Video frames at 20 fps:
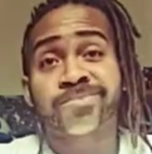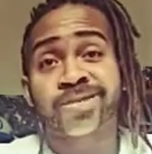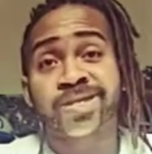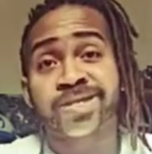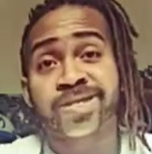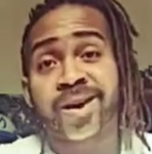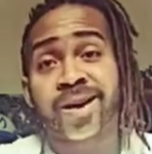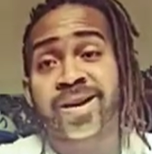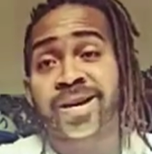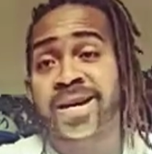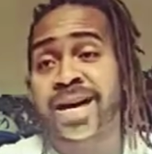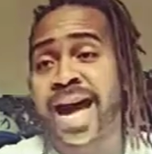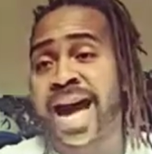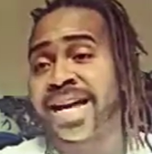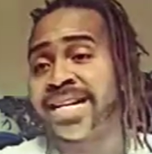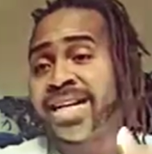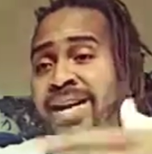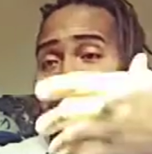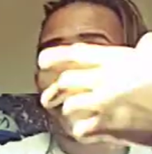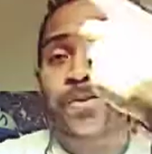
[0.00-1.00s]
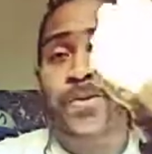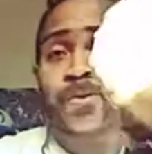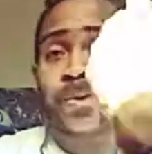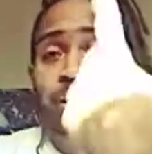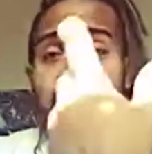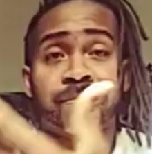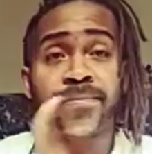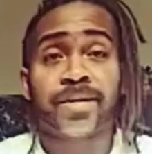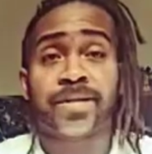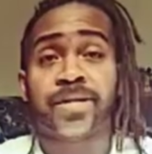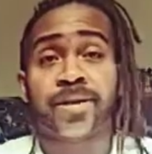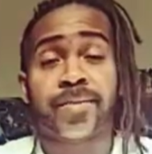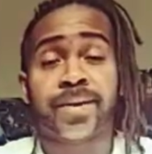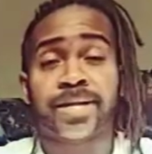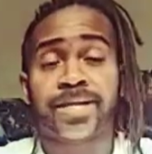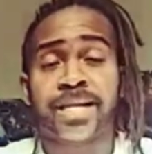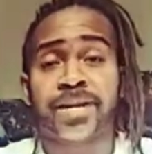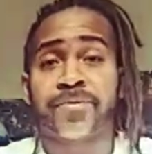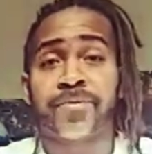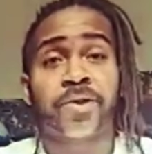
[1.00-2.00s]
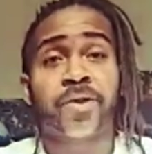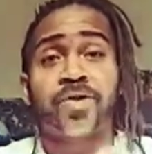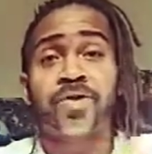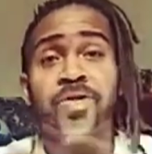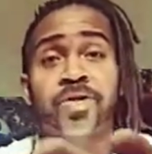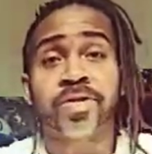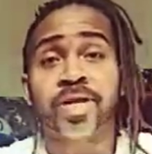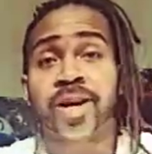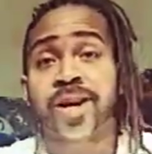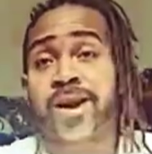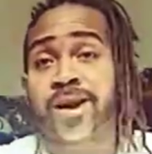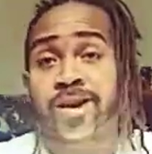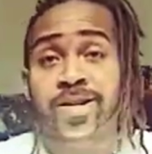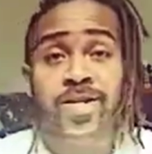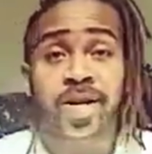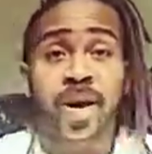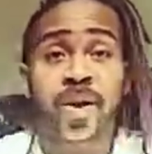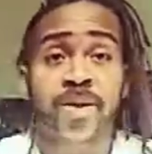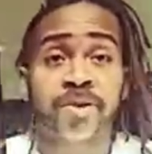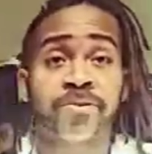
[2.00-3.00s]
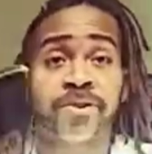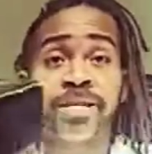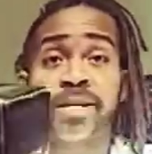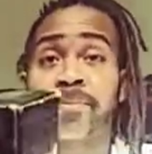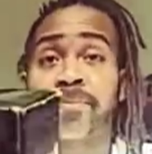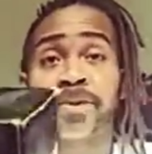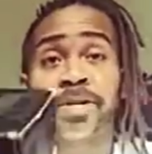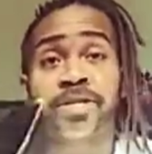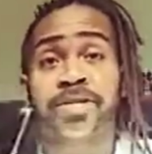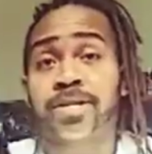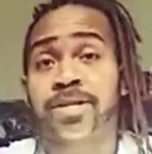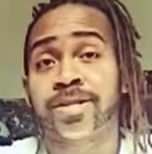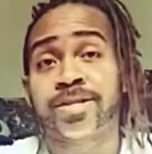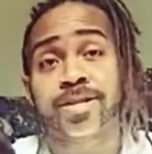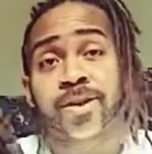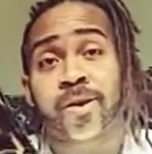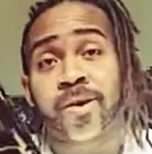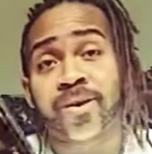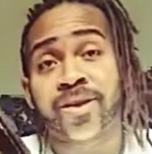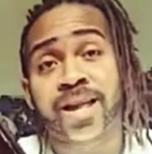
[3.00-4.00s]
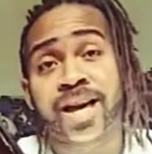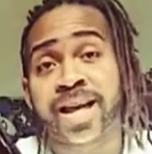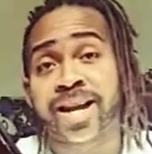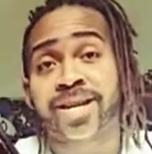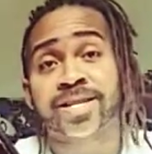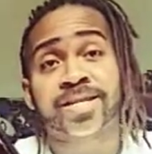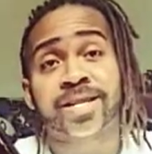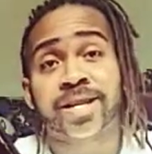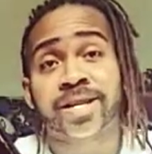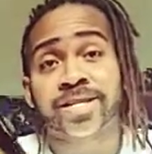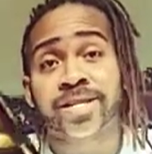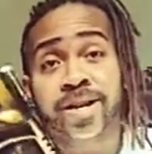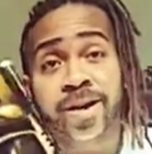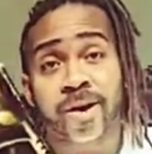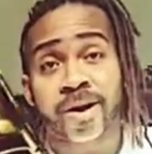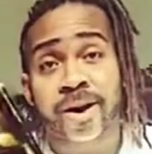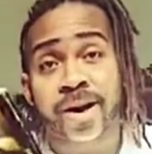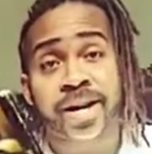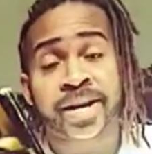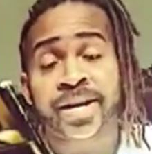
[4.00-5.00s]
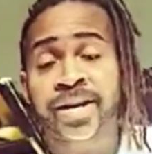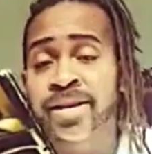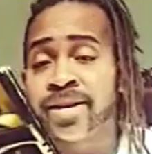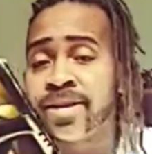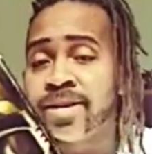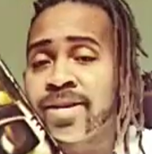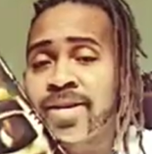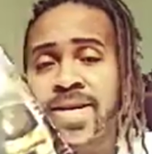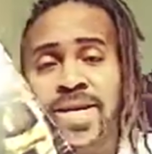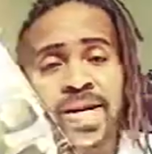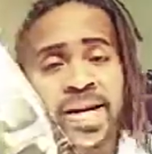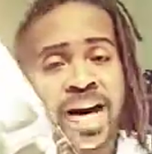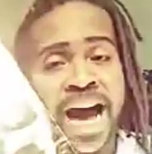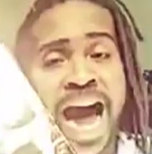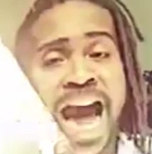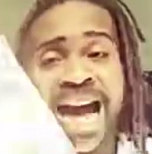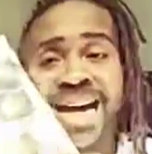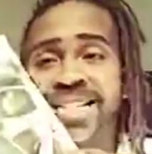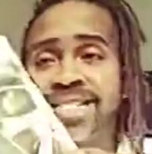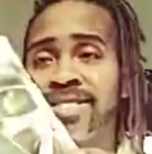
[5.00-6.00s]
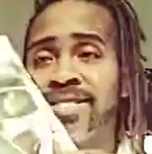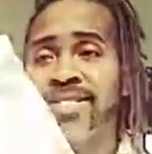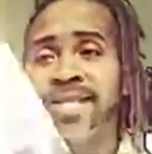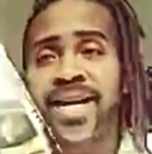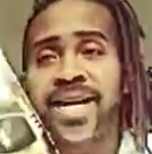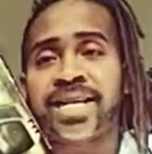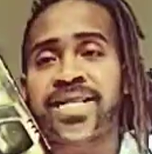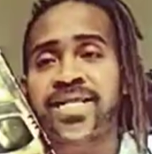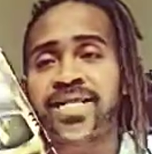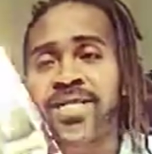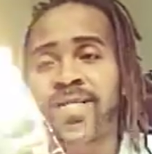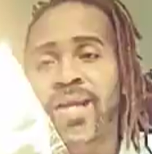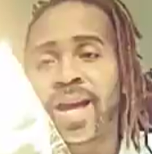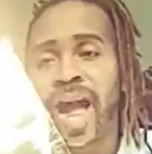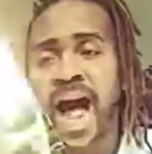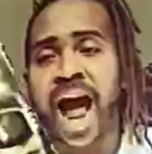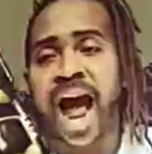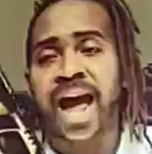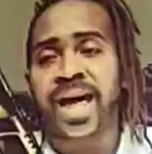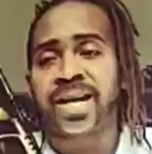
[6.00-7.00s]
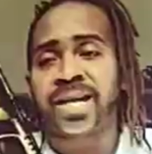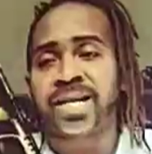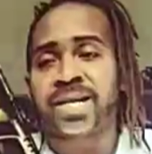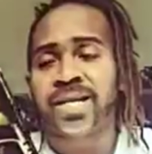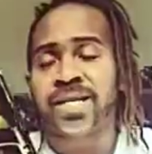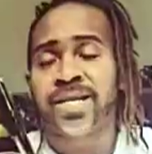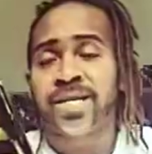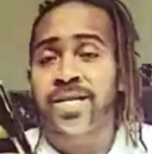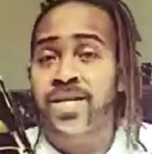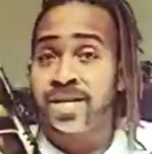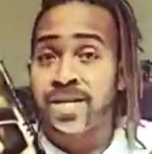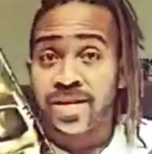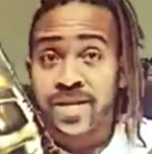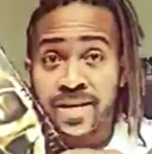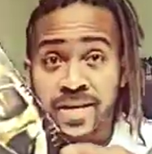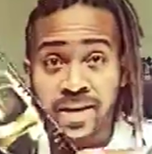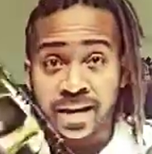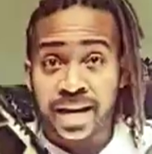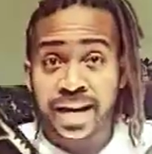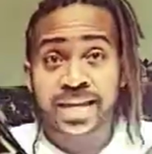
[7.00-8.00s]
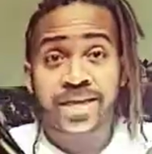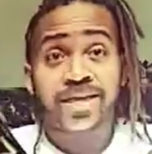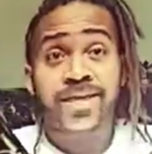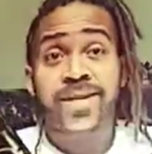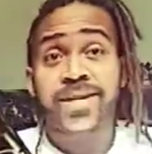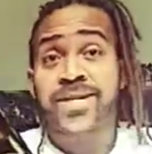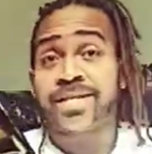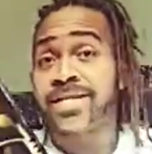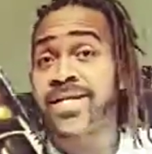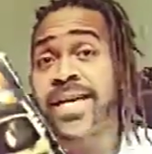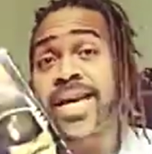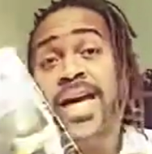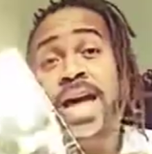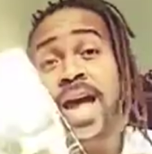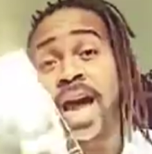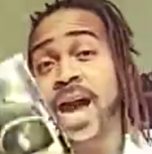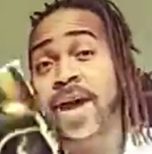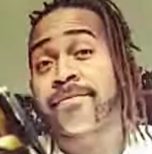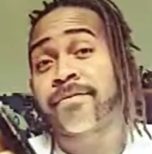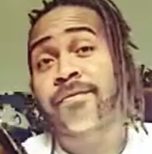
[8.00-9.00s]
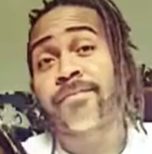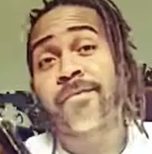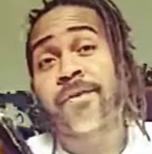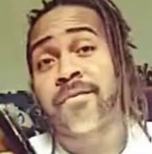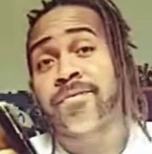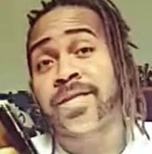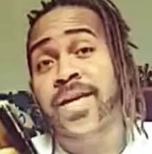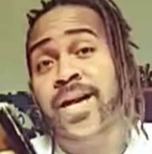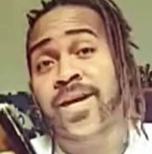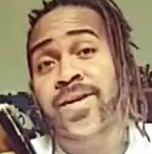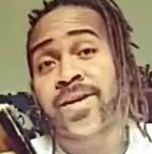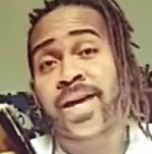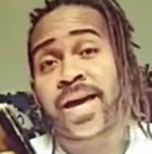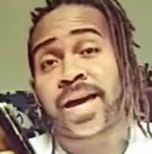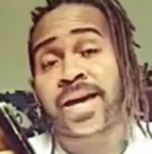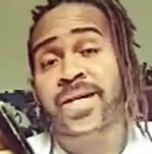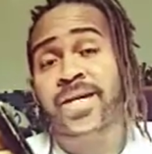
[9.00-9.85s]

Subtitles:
It's all good. I definitely recommend something like that. For those of you that are Star Wars fans, I'm pretty sure there's a whole lot out there that are. I suggest highly get this. Get every movie that you can.